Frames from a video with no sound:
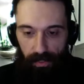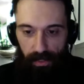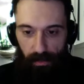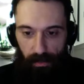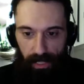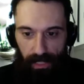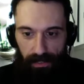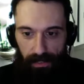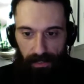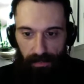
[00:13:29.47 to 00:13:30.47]
when he
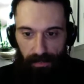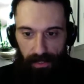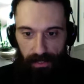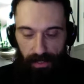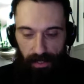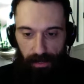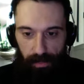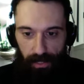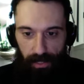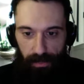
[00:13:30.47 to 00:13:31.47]
asks if he's
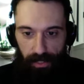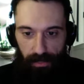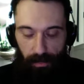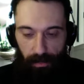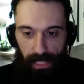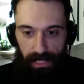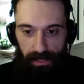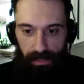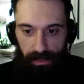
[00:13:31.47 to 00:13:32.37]
building himself a mate.